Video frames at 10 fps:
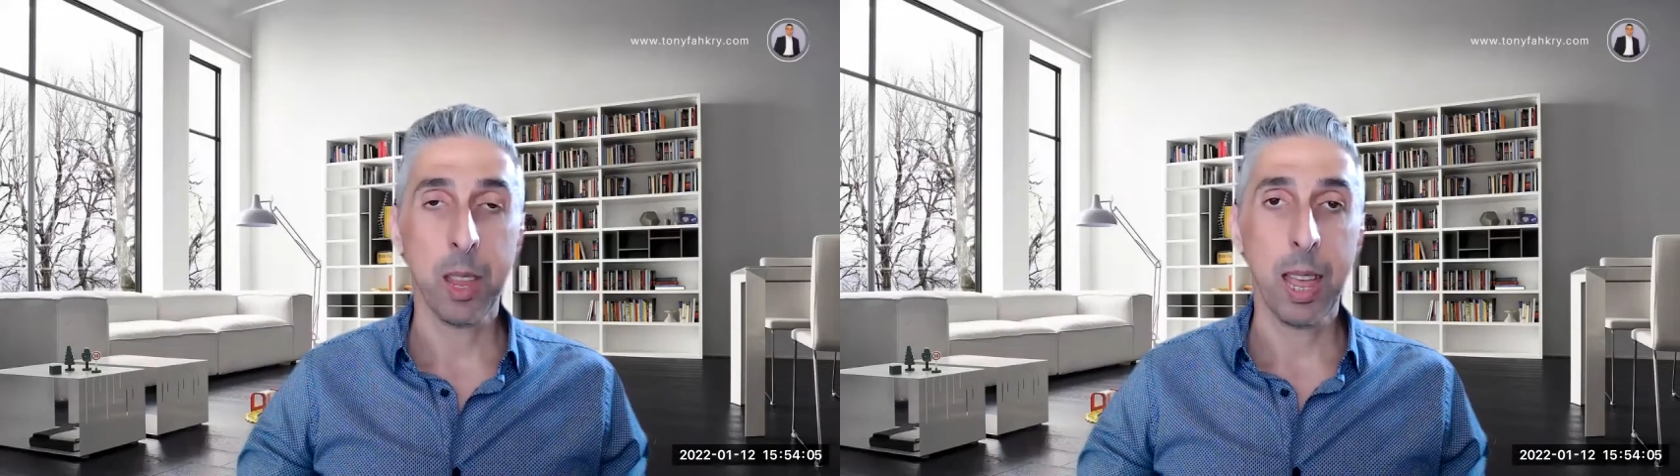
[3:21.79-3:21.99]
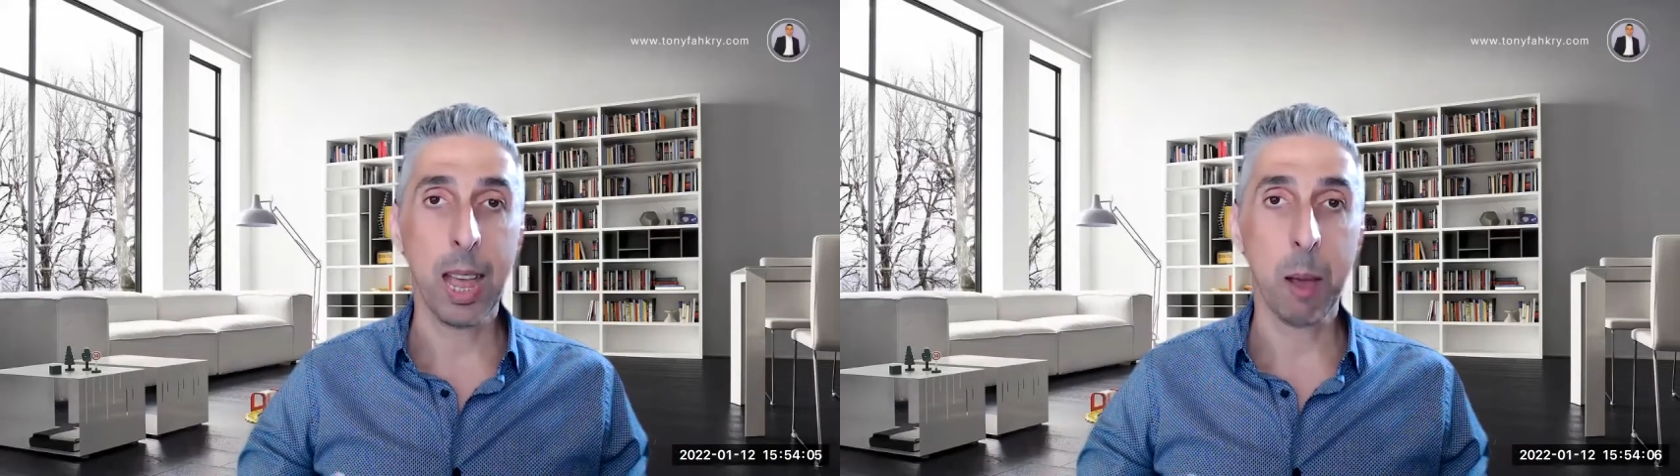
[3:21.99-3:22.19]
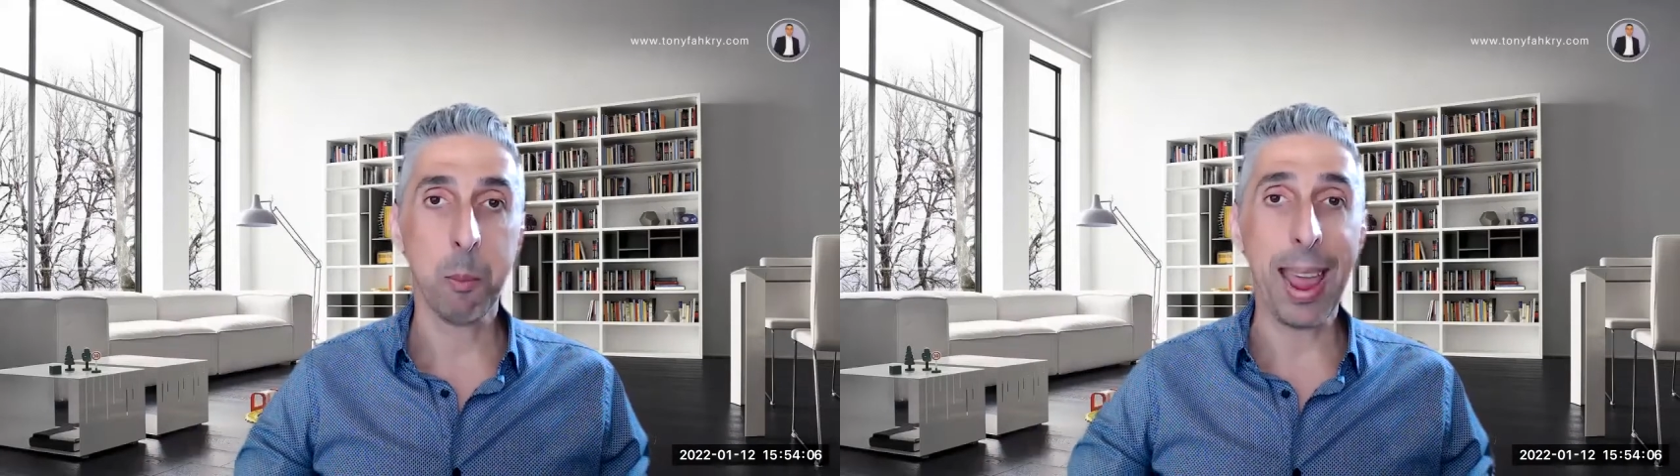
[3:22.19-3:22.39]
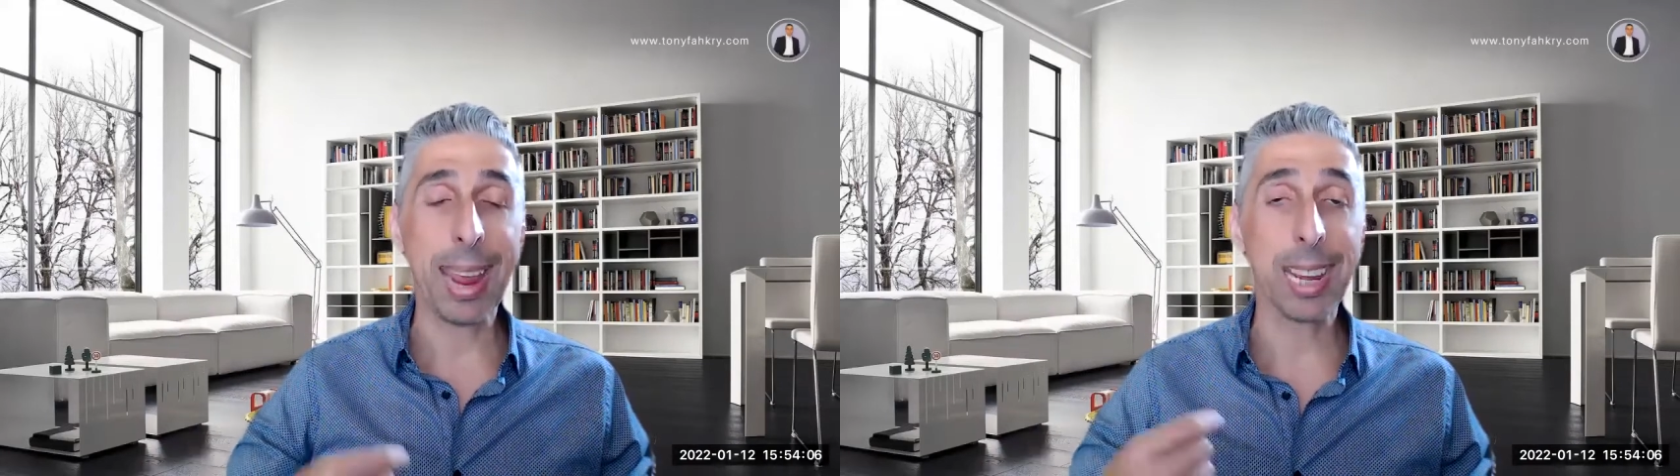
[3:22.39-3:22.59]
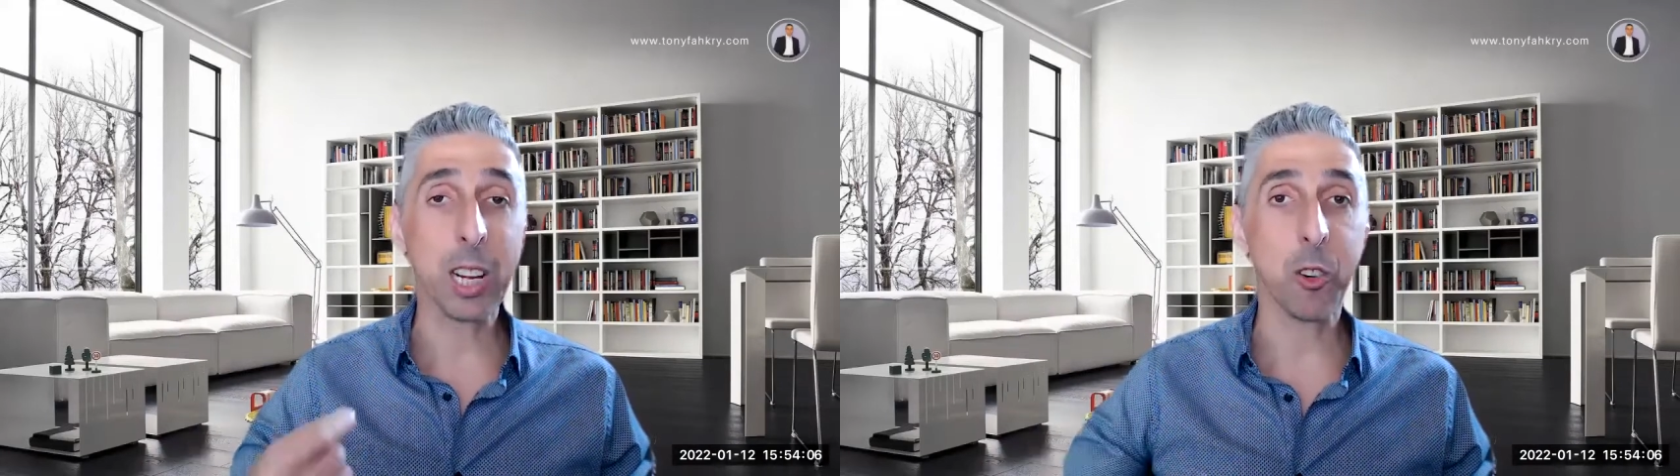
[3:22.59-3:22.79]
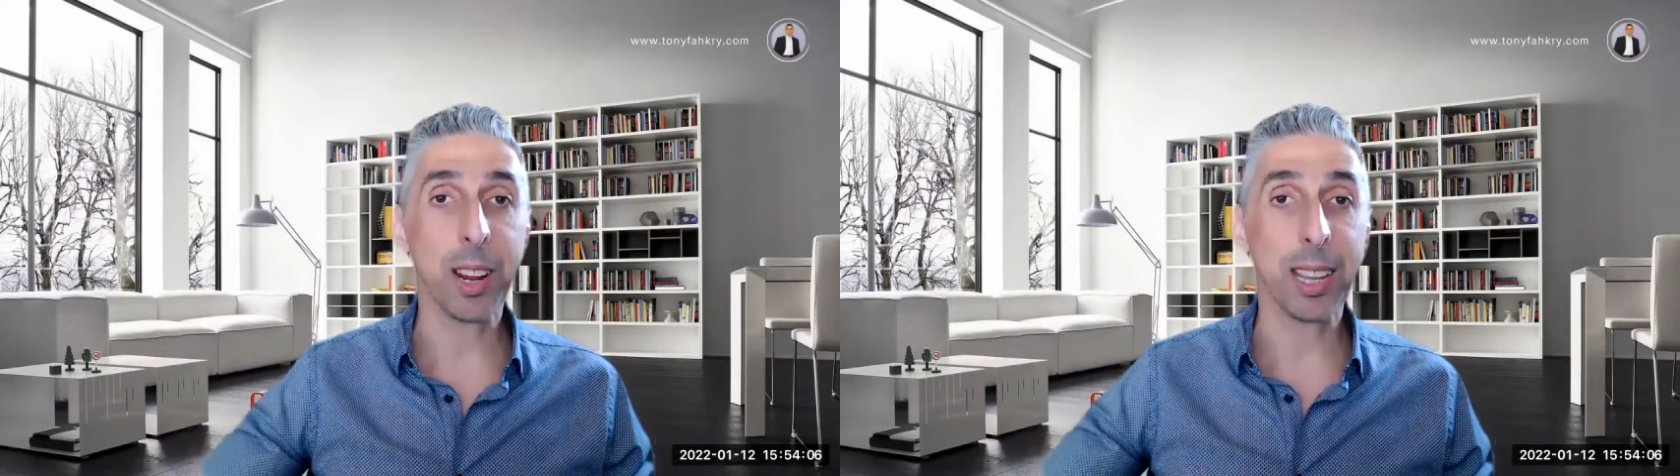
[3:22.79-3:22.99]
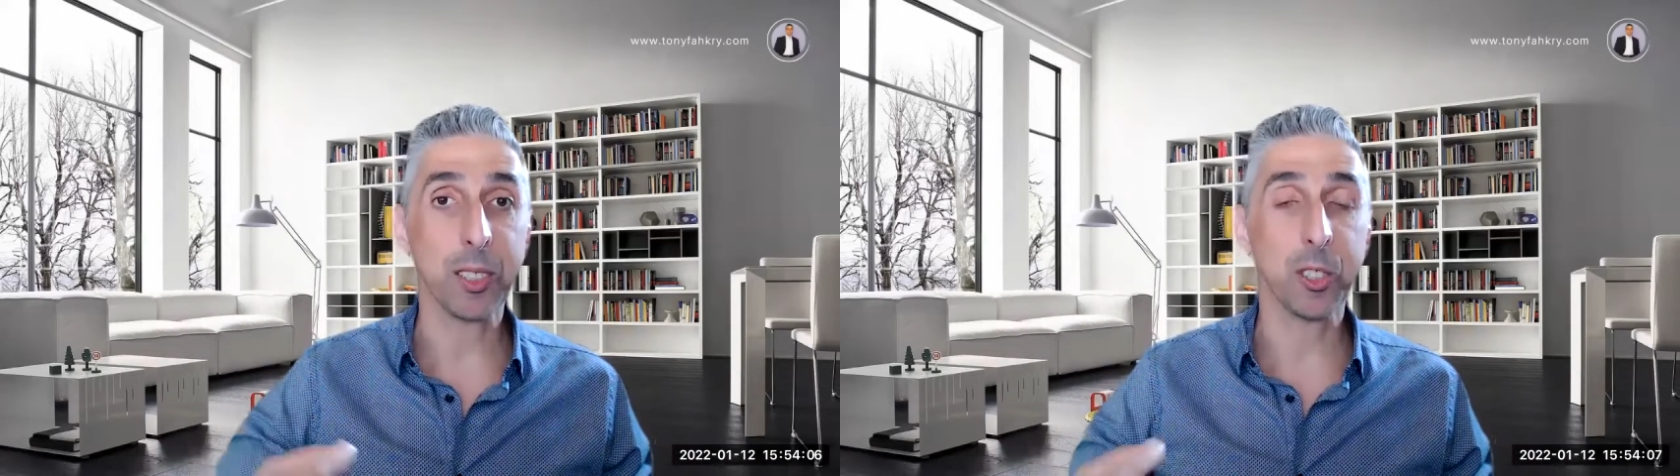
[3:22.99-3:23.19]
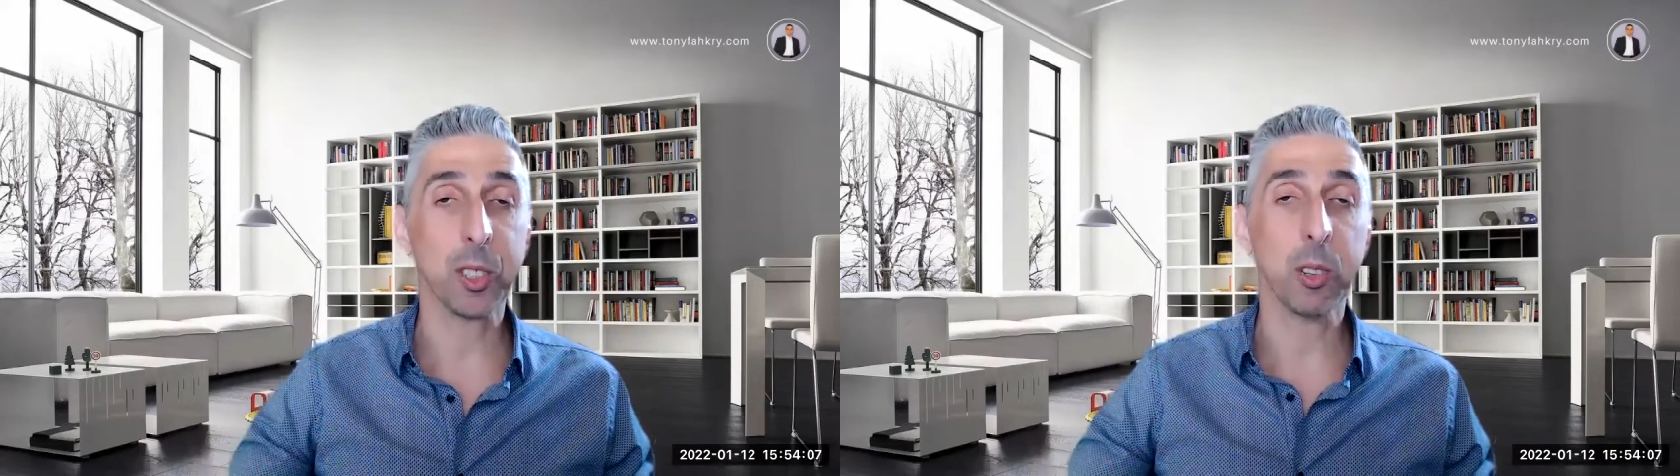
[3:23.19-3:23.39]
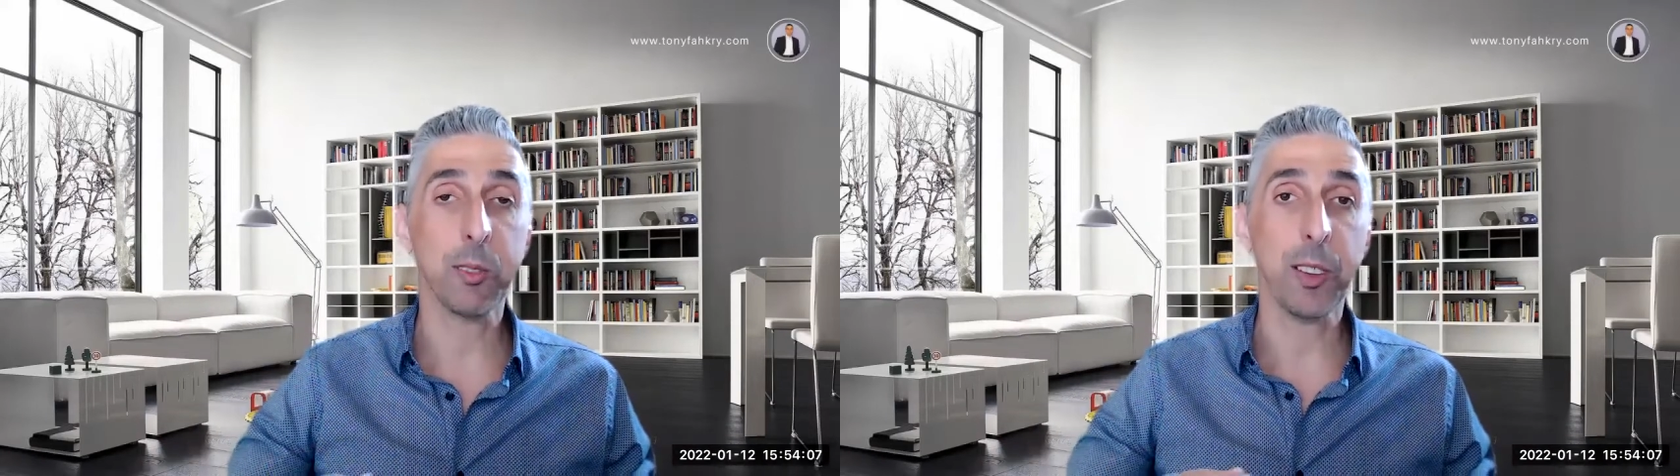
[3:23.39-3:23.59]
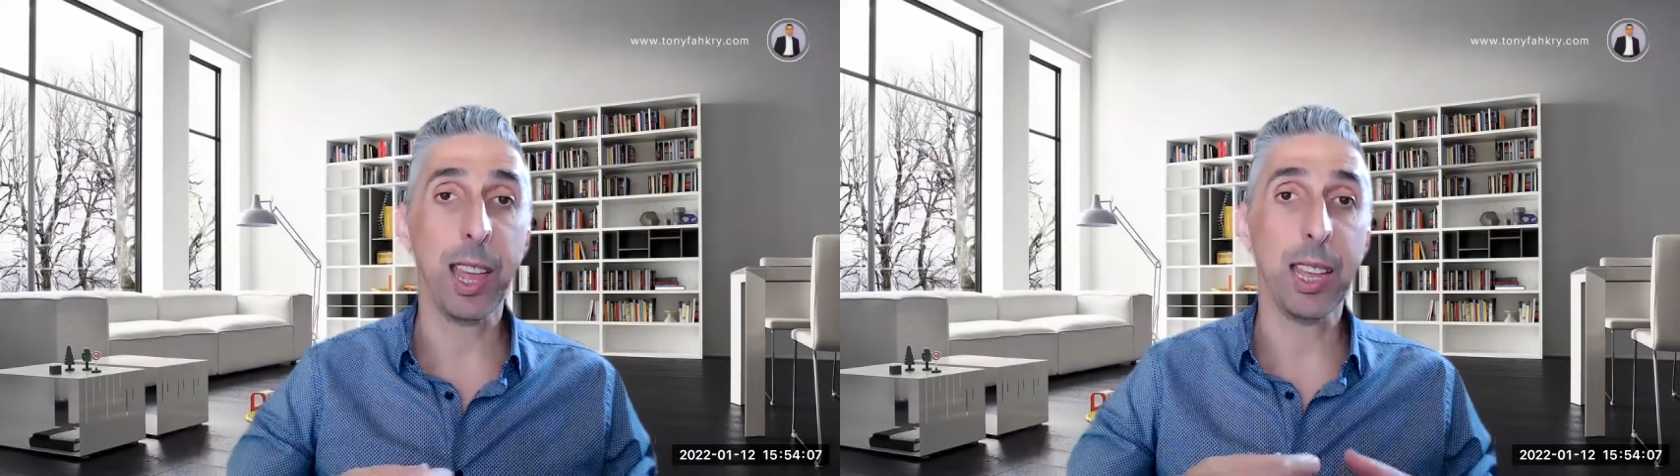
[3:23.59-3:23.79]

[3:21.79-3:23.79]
Um, anchoring itself